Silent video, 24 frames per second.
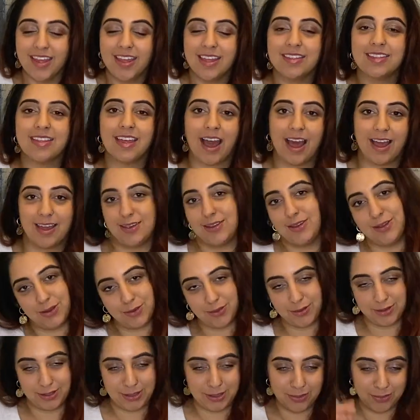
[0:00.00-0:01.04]
that
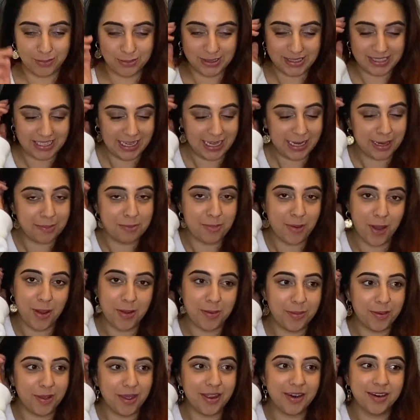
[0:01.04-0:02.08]
you will see in a
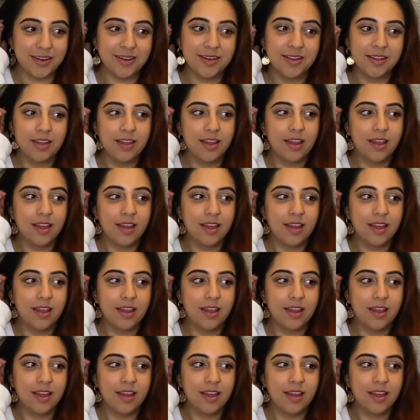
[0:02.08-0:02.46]
moment,